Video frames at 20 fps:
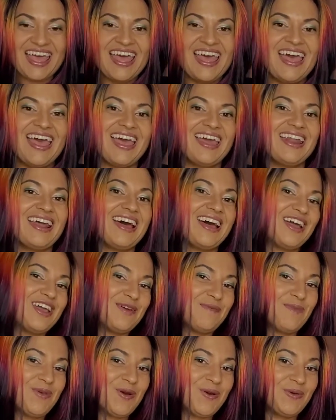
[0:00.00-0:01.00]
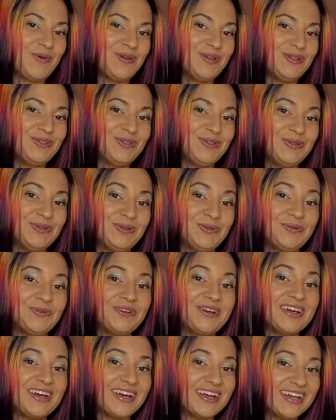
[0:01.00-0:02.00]
and I am going to
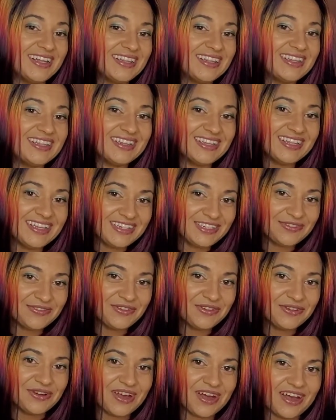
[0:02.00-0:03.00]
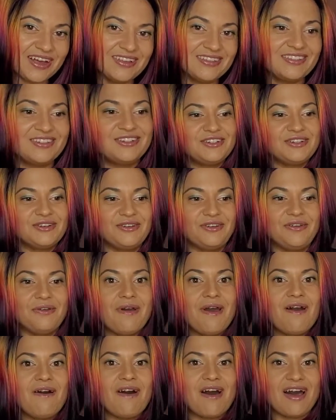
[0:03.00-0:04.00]
cut the lace for you guys and you
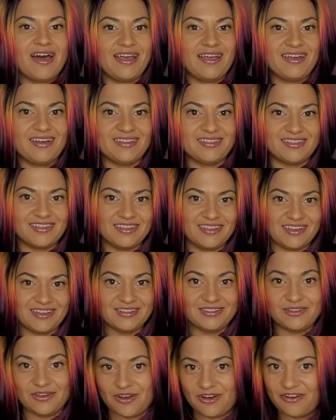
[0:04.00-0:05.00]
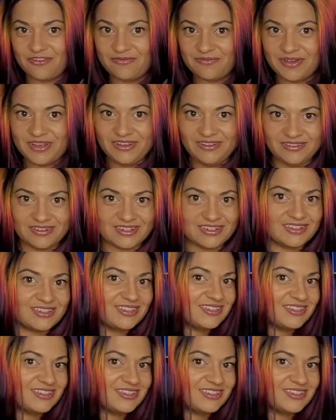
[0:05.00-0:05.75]
how I cut the lace off my units.